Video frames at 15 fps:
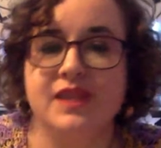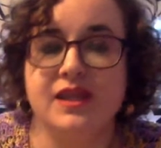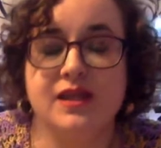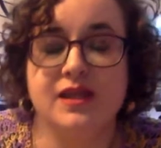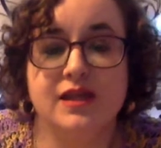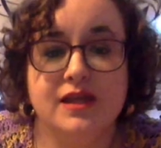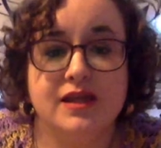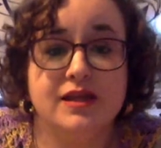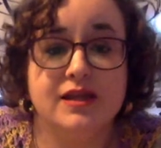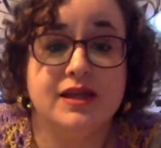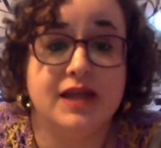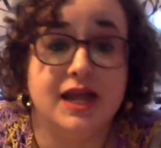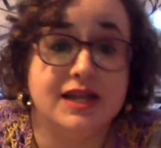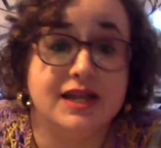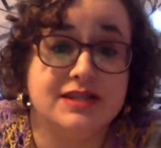
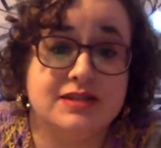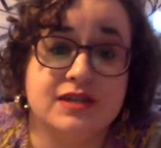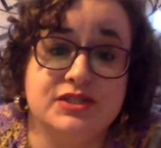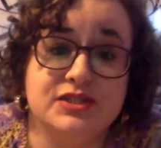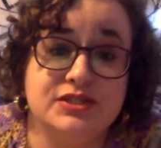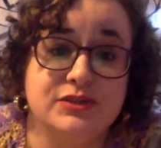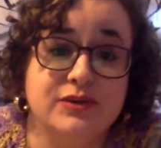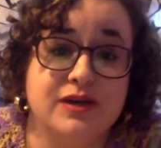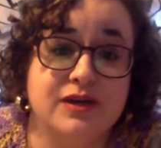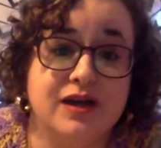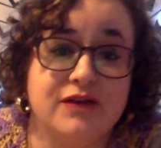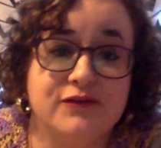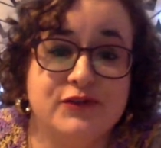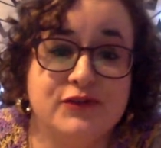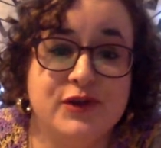and it's not too
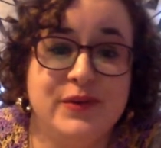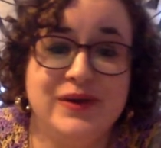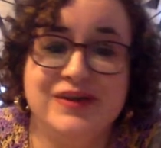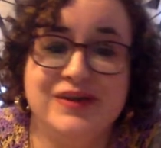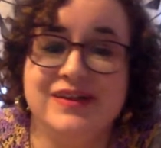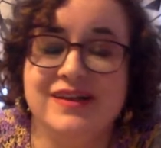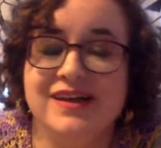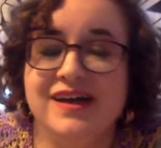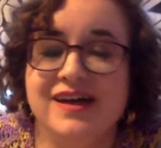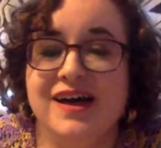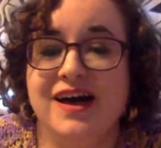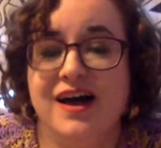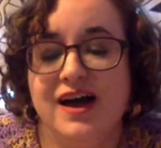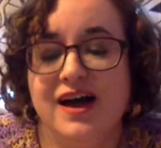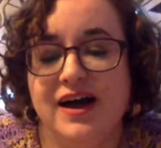uncomfortable.
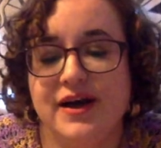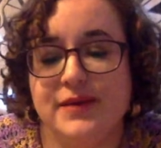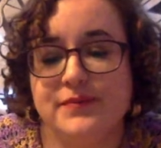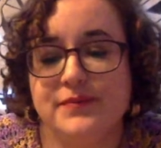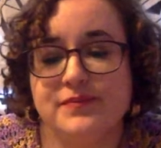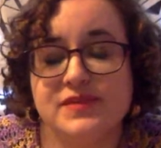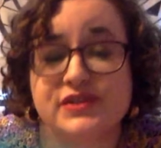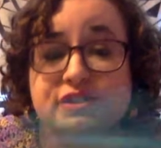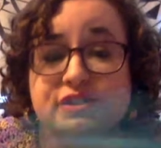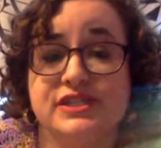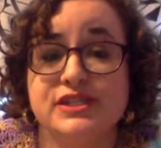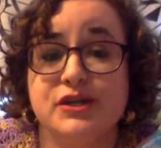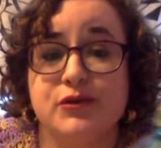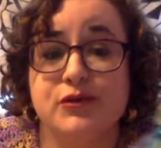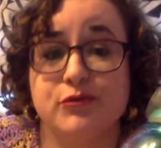So this is
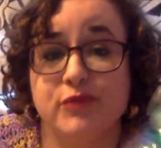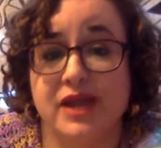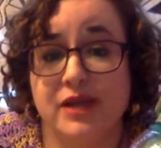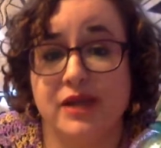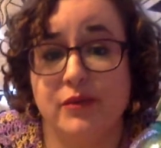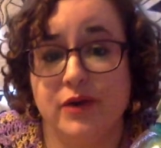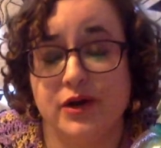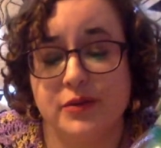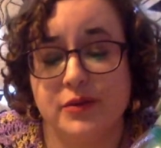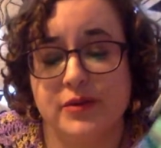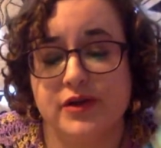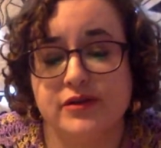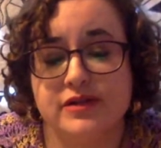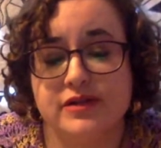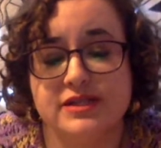a great water
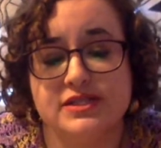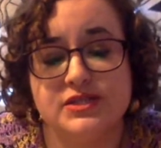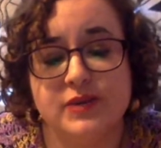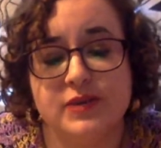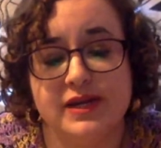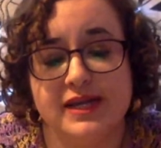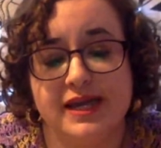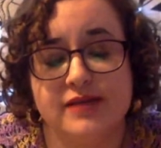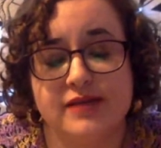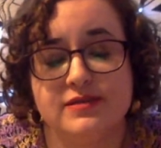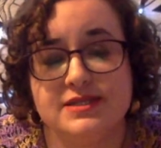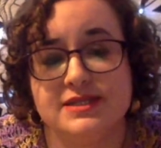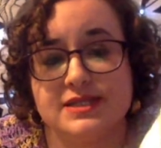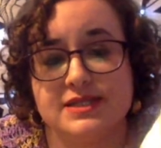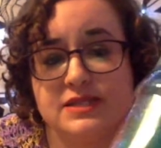bottle. It's 20
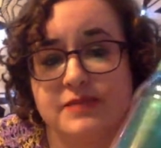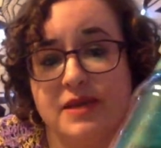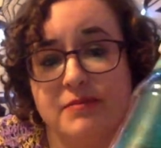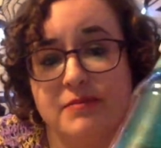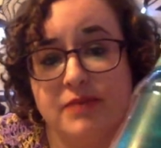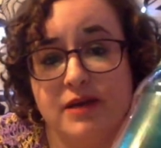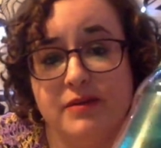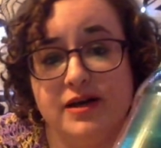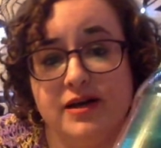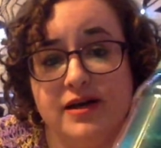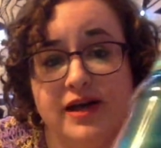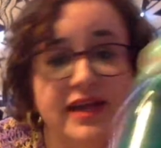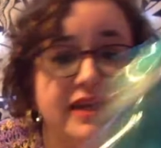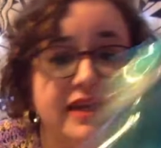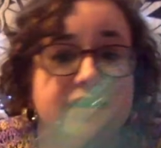ounces. It's by Bubba.
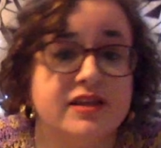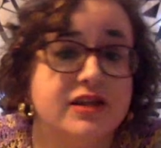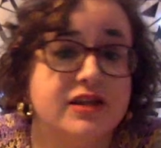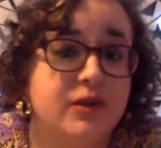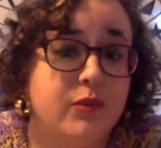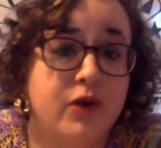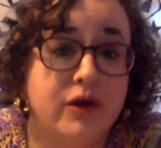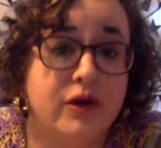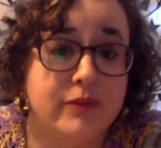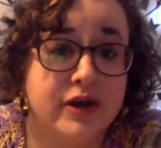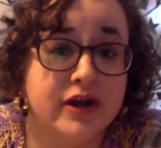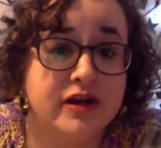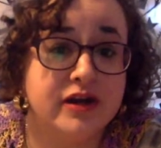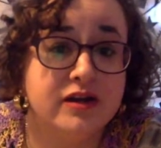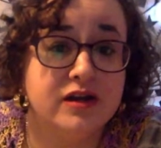I get it at
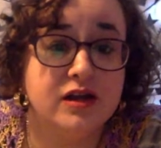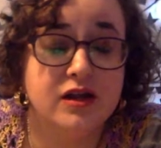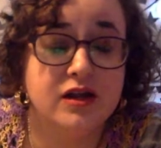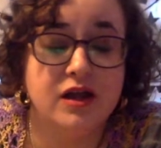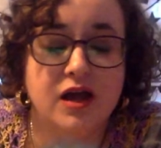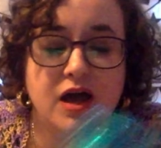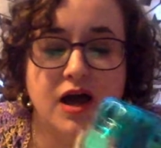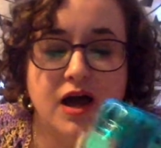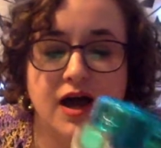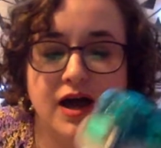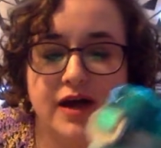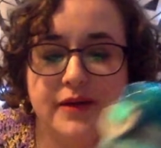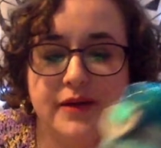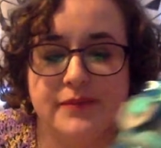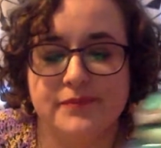Walmart.
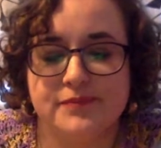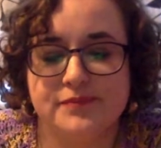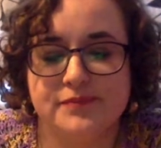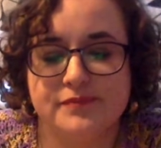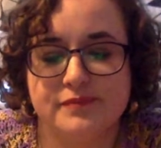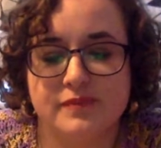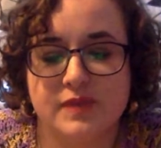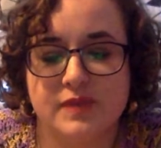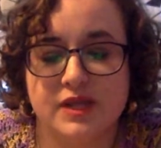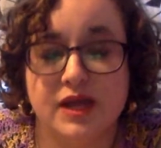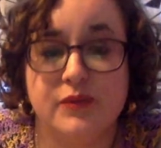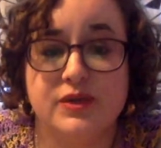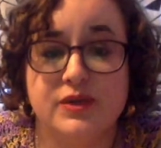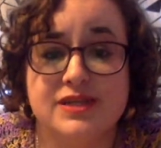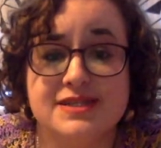I
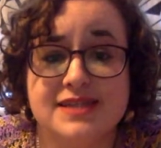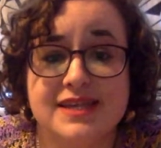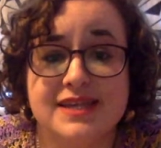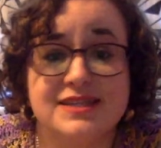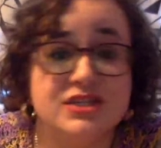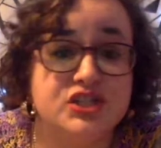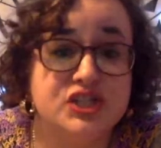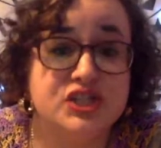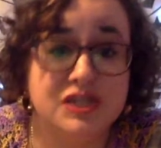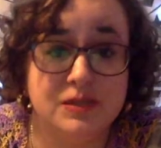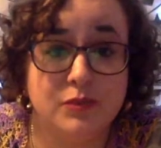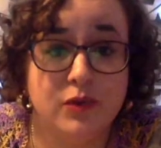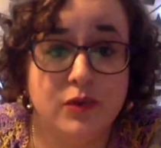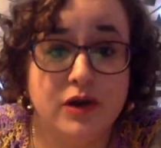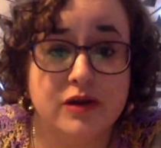wouldn't say it's a cheap
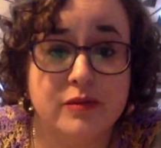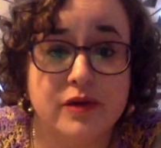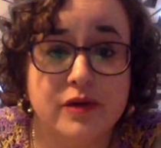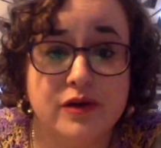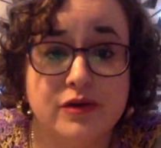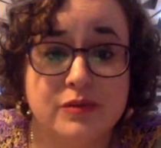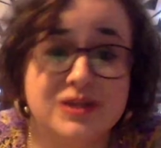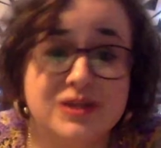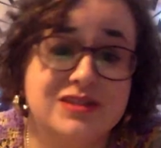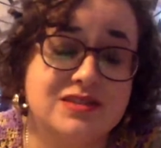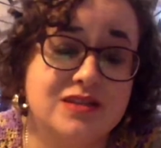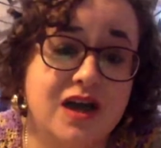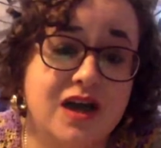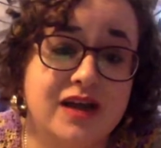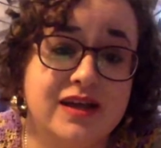water bottle, but it's
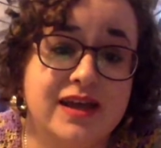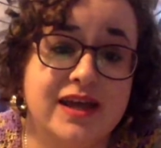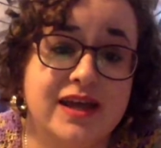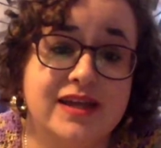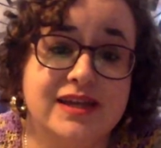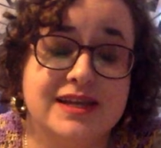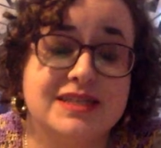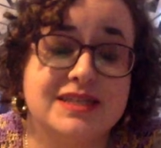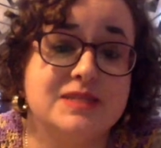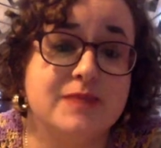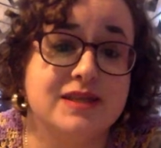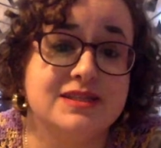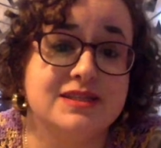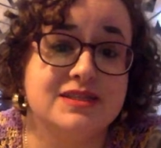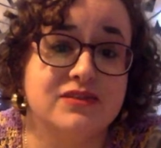not an
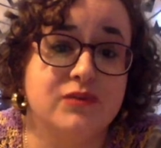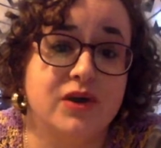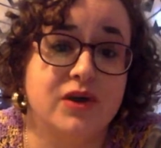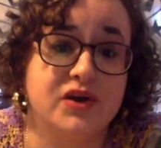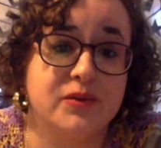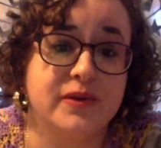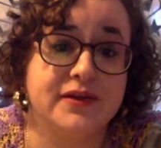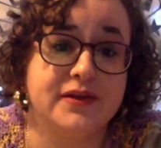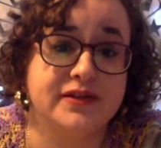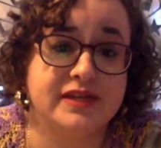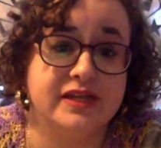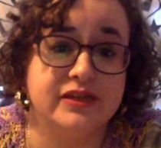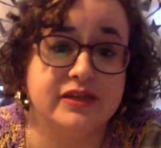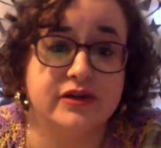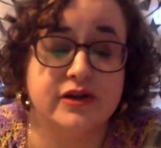expensive water bottle
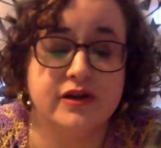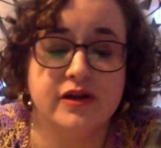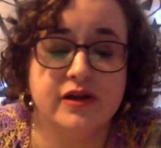either.